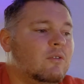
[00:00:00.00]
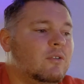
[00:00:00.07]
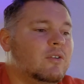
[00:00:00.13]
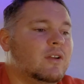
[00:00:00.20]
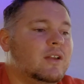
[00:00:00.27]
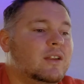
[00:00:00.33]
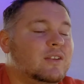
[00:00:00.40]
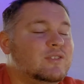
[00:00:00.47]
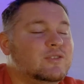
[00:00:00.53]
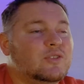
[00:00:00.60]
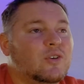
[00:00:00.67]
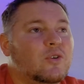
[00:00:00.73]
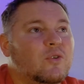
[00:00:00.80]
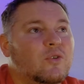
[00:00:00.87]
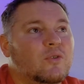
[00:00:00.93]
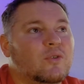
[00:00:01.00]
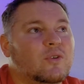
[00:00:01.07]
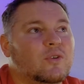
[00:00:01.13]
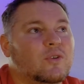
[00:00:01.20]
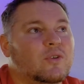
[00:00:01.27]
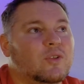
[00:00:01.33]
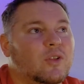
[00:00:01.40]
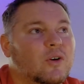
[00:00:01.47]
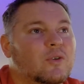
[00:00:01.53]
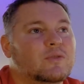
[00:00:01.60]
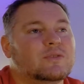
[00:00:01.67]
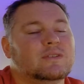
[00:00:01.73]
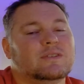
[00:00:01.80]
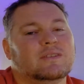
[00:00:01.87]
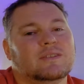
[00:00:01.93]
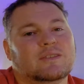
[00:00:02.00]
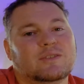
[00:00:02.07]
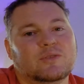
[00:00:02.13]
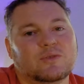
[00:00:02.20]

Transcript: We are getting so close